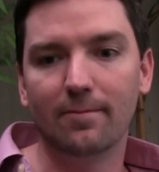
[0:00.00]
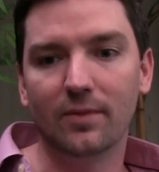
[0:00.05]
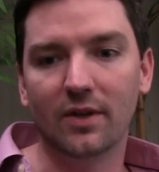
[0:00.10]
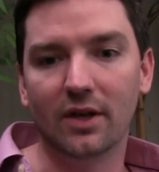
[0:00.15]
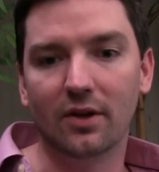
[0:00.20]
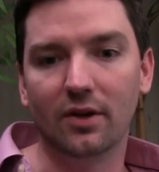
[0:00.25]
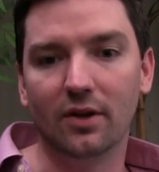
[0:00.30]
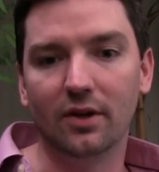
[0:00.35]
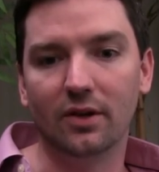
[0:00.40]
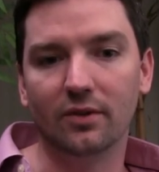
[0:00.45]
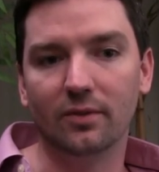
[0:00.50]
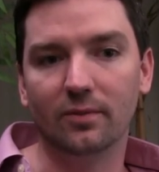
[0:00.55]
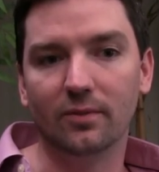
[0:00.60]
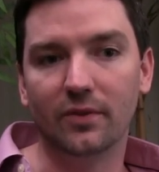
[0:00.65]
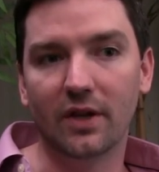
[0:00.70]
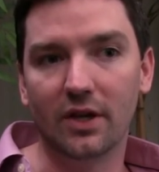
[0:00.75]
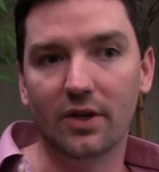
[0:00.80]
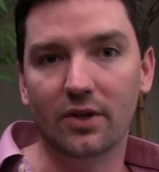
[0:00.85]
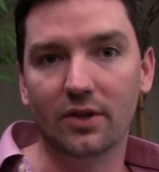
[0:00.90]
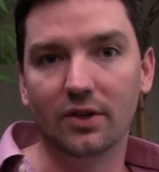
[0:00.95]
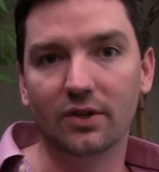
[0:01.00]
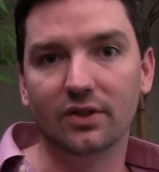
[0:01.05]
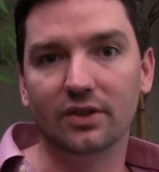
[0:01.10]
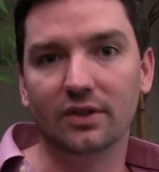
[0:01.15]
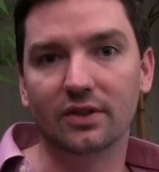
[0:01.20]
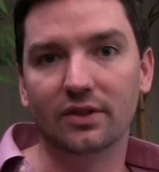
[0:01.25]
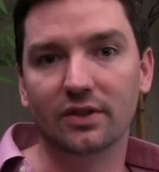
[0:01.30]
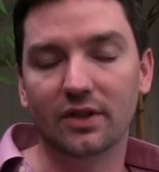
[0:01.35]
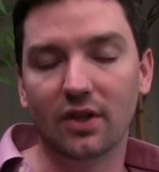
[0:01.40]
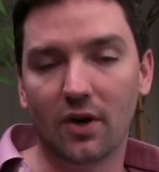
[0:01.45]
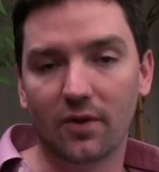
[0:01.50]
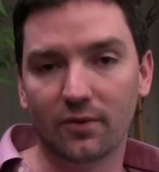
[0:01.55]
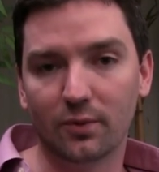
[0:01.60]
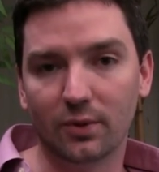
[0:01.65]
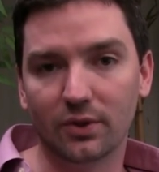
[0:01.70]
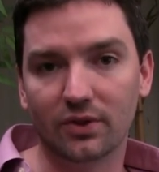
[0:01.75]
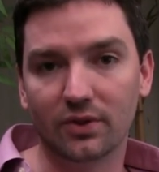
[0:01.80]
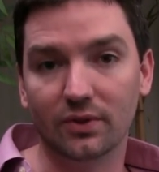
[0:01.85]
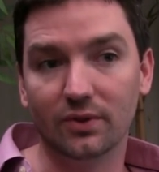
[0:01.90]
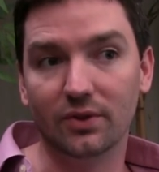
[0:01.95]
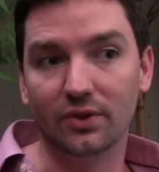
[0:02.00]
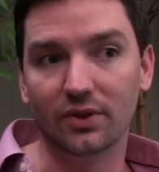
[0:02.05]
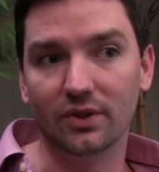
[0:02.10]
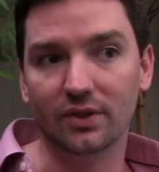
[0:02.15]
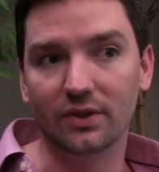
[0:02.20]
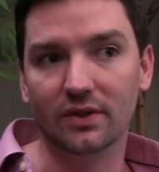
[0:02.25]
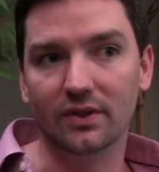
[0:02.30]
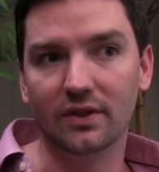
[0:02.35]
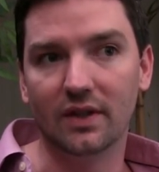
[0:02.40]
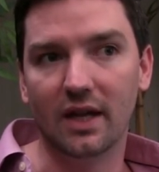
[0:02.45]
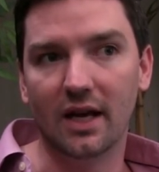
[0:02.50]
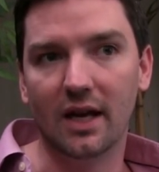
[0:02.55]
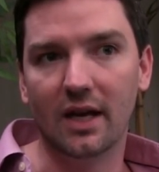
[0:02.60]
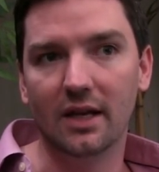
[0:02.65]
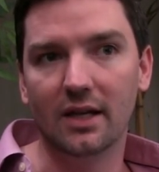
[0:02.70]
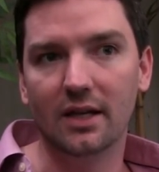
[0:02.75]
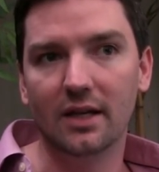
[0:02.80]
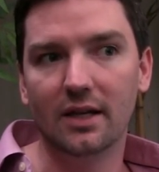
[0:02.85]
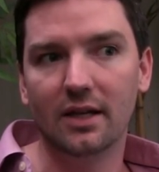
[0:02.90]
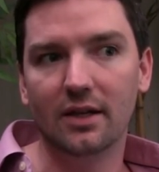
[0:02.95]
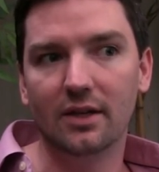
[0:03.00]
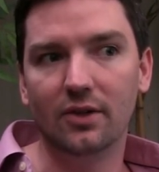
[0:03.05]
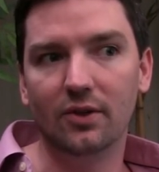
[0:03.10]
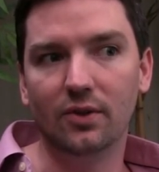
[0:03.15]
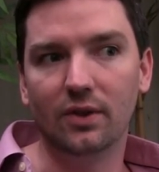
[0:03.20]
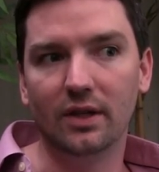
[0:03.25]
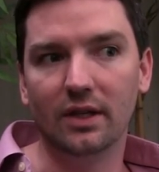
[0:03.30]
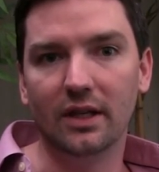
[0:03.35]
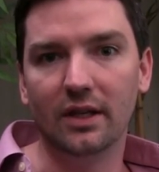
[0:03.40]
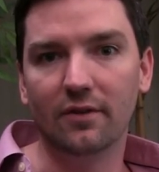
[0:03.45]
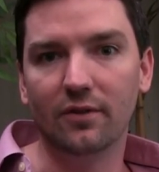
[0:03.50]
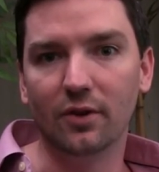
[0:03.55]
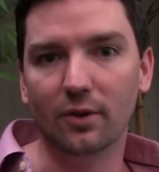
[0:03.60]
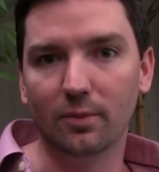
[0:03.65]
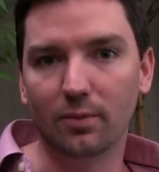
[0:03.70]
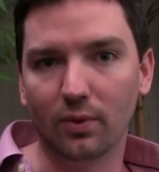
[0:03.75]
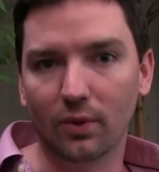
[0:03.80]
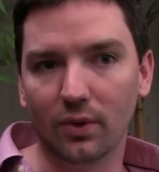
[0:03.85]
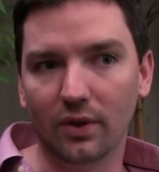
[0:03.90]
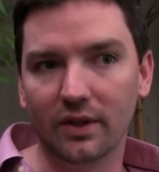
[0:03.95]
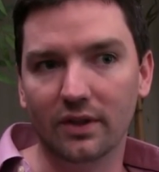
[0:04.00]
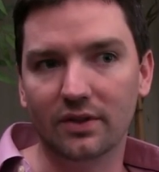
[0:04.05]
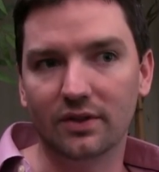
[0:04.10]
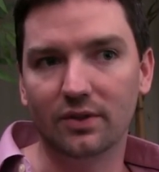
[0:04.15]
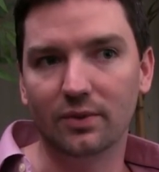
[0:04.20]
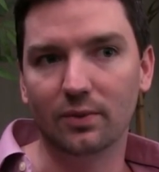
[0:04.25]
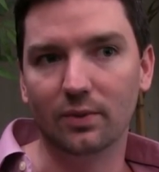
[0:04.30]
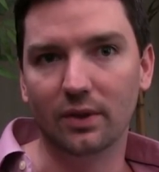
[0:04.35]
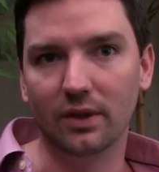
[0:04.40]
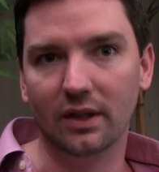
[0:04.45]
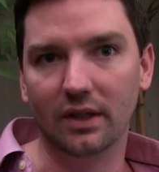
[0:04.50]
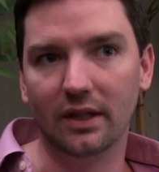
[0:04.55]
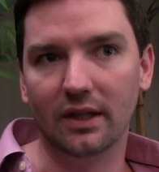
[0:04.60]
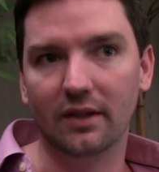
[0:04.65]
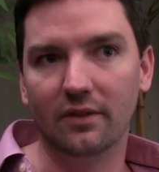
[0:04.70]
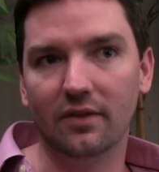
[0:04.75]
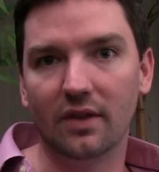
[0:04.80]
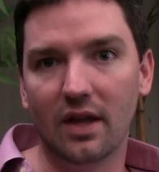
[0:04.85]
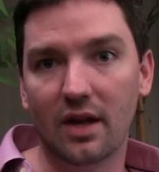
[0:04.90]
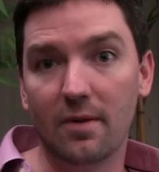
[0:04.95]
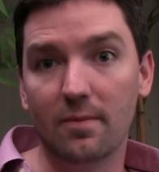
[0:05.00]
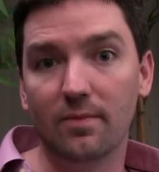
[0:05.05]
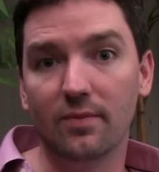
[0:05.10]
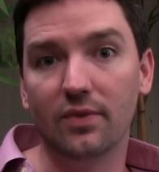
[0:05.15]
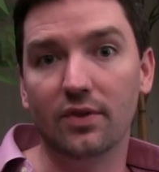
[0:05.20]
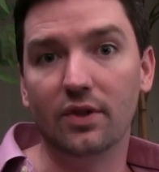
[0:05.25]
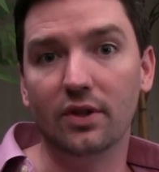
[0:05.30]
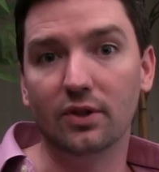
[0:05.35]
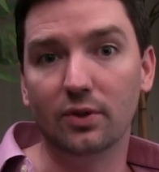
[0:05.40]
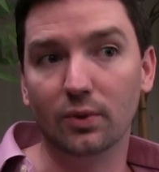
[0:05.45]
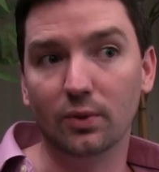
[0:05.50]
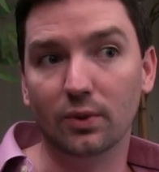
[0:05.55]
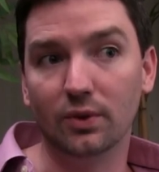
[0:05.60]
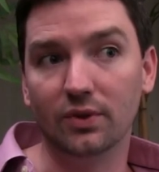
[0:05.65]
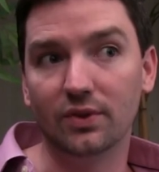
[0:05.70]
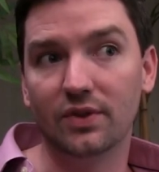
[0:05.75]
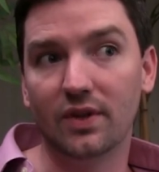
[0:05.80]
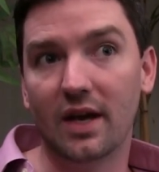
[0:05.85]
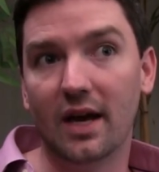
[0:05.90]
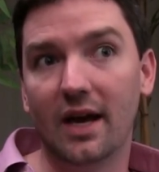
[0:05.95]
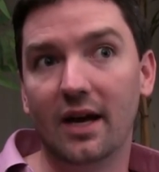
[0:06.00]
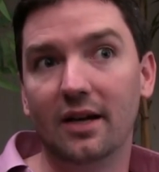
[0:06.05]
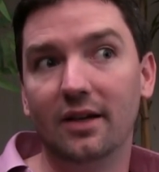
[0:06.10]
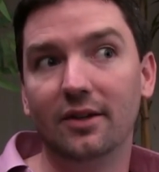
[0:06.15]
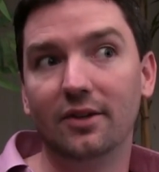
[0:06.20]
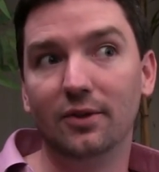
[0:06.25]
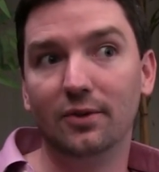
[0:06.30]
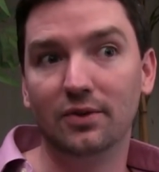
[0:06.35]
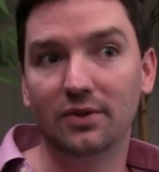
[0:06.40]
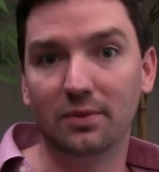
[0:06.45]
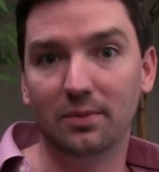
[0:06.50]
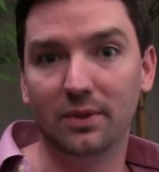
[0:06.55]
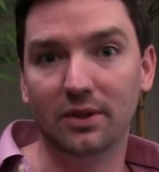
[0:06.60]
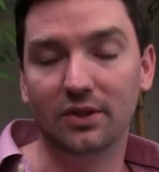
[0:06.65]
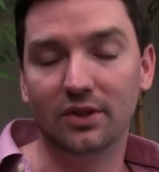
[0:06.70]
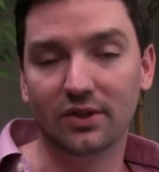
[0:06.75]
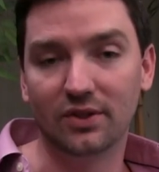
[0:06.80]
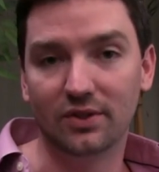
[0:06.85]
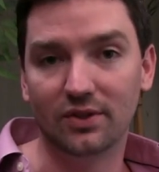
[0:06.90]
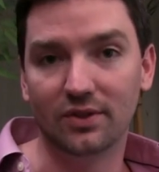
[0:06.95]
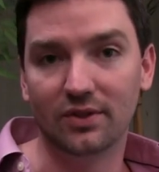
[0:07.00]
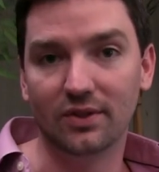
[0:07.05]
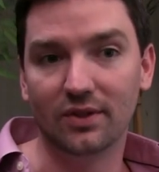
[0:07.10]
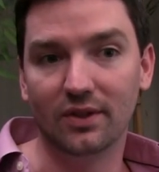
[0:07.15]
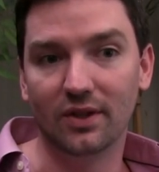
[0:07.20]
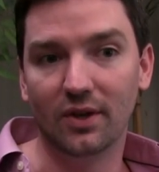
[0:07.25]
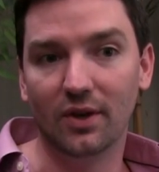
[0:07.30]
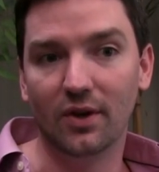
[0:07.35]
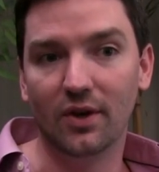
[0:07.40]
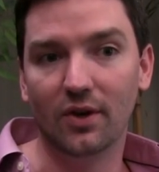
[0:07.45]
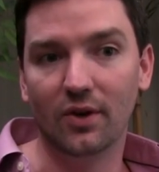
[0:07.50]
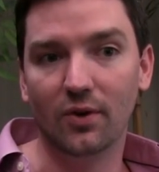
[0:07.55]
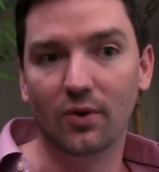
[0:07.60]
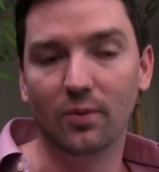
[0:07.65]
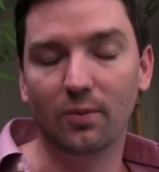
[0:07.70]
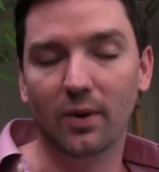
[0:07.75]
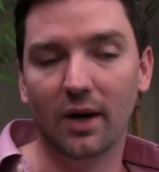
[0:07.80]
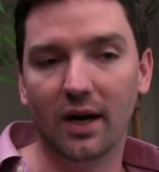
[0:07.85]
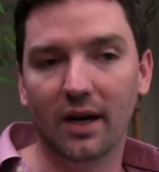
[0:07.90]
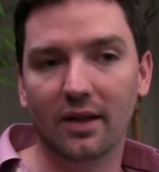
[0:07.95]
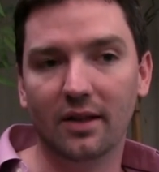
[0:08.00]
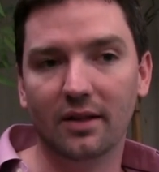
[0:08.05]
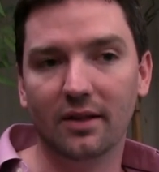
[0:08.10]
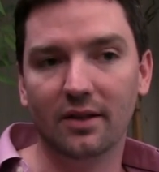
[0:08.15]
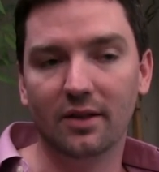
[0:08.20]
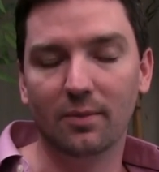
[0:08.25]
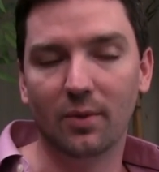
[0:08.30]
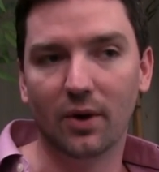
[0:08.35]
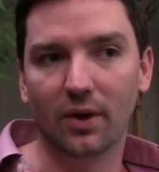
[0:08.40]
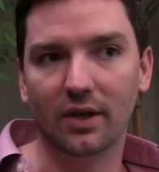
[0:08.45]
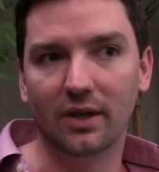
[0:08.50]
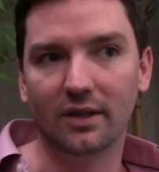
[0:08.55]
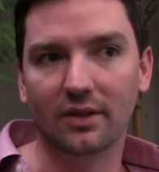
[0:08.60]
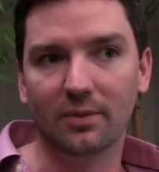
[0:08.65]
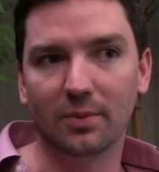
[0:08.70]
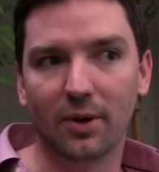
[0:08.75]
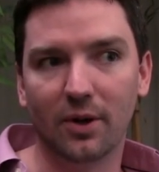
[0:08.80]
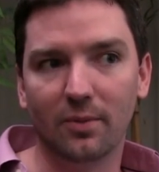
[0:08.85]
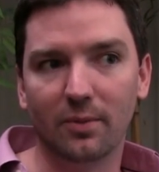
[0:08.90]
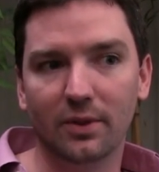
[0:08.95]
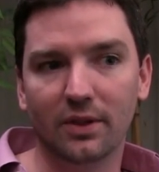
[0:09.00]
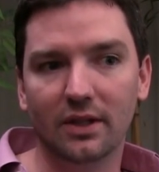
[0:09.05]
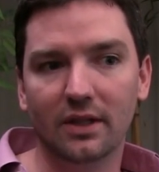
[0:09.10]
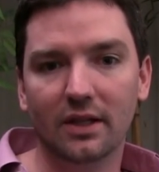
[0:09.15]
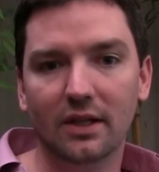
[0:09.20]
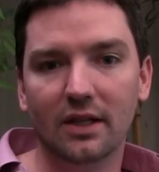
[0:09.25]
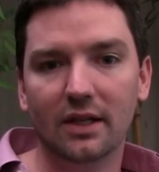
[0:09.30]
that are vendors and software solutions that you can give your employees to really give them the tools that used to be just uh, owned by the, the, marketing department.